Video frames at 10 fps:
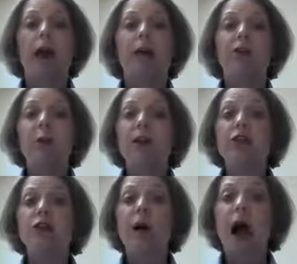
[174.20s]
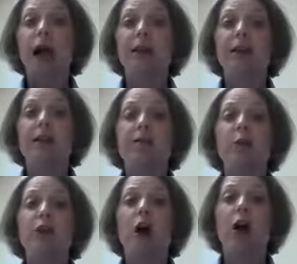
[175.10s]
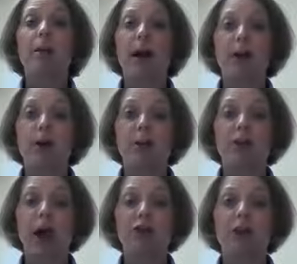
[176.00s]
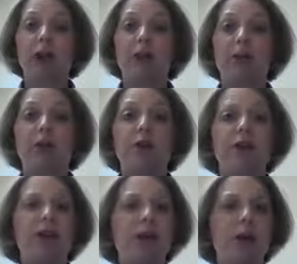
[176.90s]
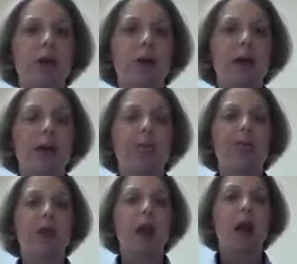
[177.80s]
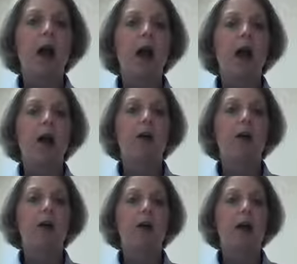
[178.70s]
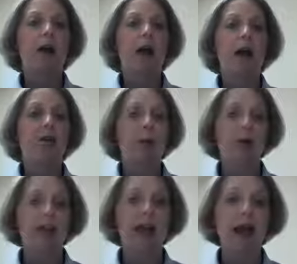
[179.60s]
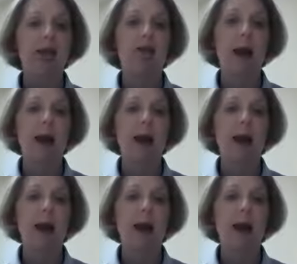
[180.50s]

After we do ice, then we talk about compression. So this is a little bit kind of a protective